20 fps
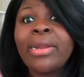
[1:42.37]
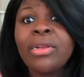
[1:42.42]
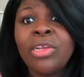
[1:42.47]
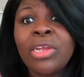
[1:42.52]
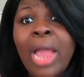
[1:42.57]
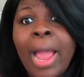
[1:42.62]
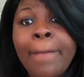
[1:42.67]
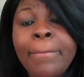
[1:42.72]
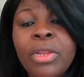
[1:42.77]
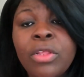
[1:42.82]
at a
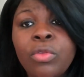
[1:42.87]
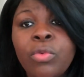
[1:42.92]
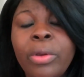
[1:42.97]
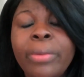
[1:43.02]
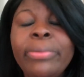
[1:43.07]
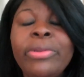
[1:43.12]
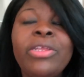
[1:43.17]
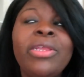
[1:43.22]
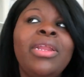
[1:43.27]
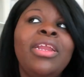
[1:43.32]
job
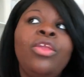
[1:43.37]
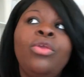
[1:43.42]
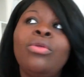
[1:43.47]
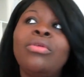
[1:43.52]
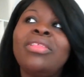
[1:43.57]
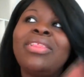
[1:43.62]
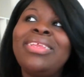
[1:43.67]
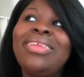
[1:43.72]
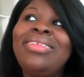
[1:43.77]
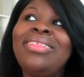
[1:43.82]
description and
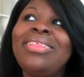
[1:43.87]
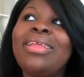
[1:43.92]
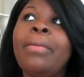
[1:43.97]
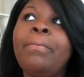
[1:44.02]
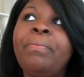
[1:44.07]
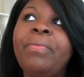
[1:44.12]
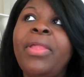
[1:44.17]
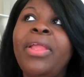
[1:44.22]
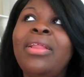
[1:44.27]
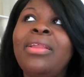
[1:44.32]
you'll see
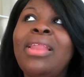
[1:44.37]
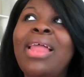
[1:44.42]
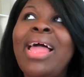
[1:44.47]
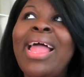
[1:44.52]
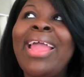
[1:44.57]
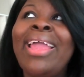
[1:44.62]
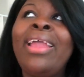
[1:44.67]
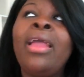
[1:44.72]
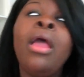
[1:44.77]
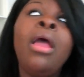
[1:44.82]
something
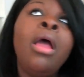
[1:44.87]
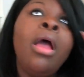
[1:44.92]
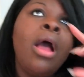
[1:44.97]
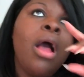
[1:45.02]
like